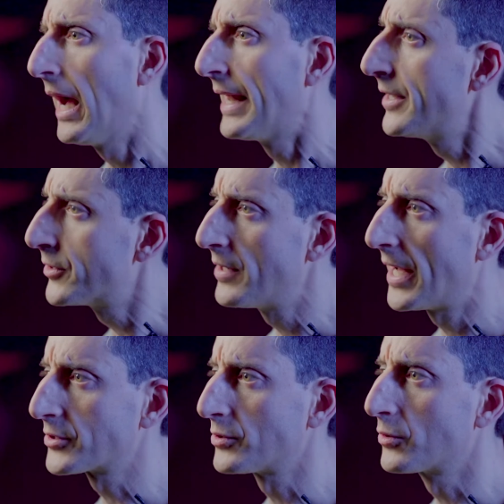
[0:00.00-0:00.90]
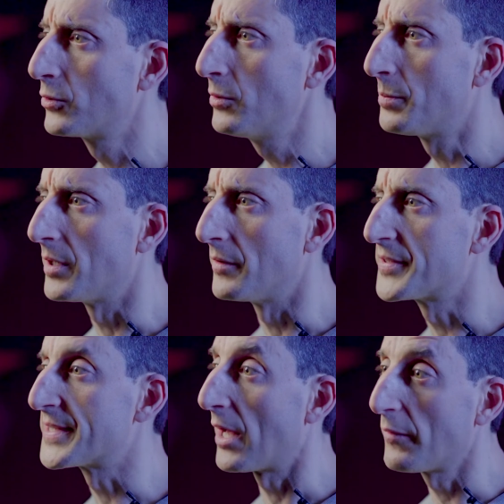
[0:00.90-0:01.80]
An international group
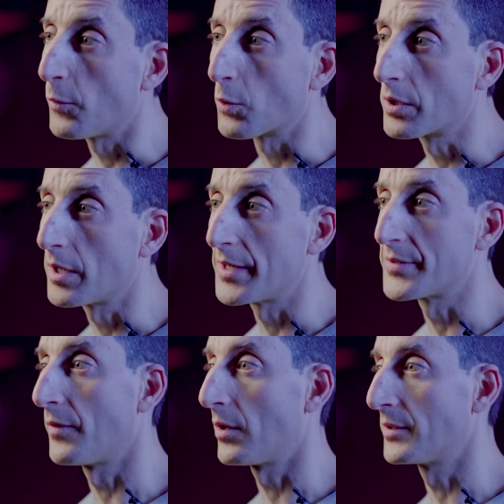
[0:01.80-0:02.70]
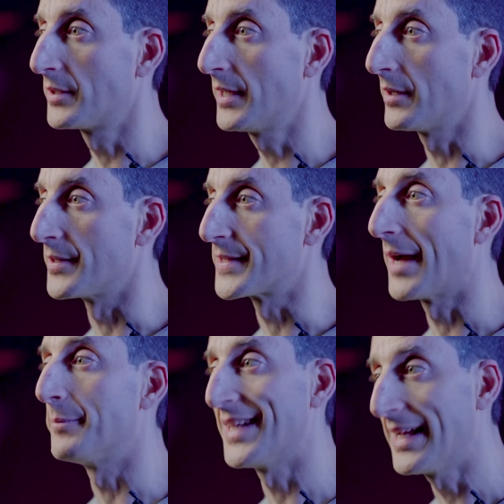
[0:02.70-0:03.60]
of self-organized volunteers
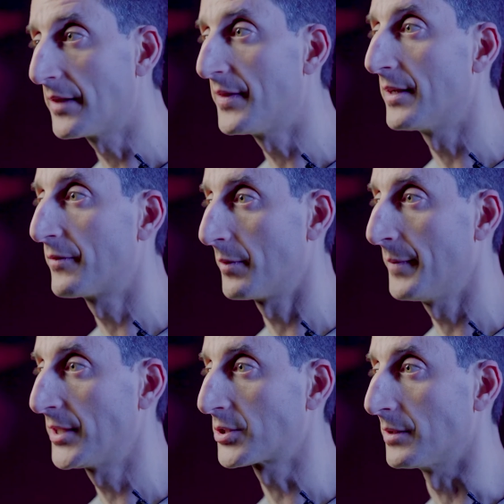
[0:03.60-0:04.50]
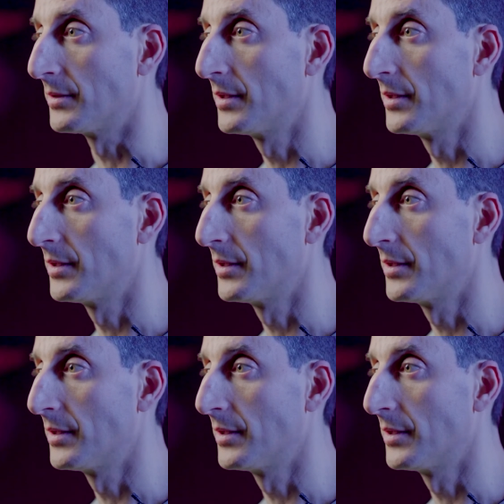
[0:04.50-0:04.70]
updated the information